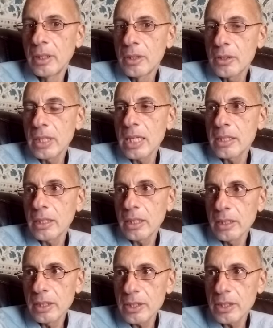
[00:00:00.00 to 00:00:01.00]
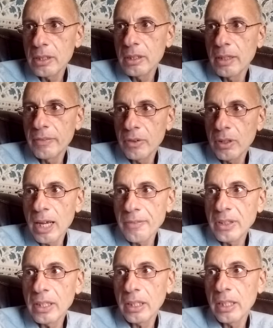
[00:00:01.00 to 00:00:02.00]
So that's the condition of her
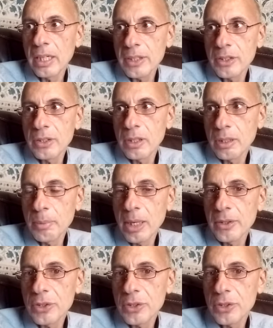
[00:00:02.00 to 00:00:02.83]
having a connection to the mother.